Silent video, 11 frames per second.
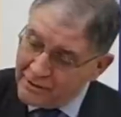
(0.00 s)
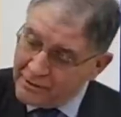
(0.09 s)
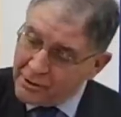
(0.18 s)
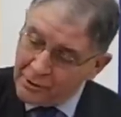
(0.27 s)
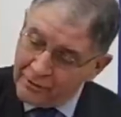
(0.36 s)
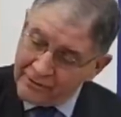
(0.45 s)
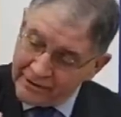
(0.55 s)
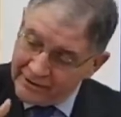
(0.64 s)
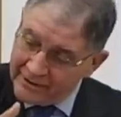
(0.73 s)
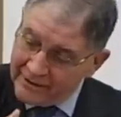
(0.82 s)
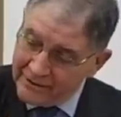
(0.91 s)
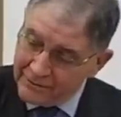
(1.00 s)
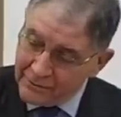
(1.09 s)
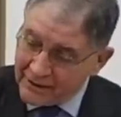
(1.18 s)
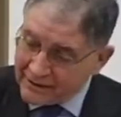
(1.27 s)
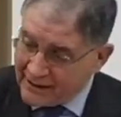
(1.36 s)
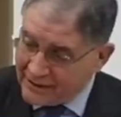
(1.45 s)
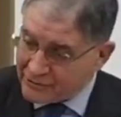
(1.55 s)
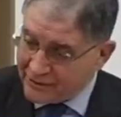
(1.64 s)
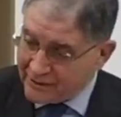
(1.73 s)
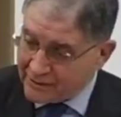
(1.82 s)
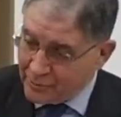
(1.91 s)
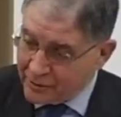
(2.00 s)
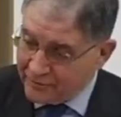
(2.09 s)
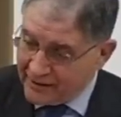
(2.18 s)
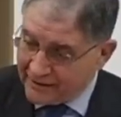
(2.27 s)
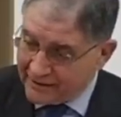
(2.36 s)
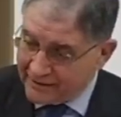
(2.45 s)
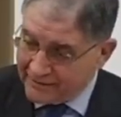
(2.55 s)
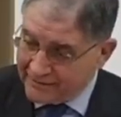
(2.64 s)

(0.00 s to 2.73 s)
the discovery to that cultural atmosphere.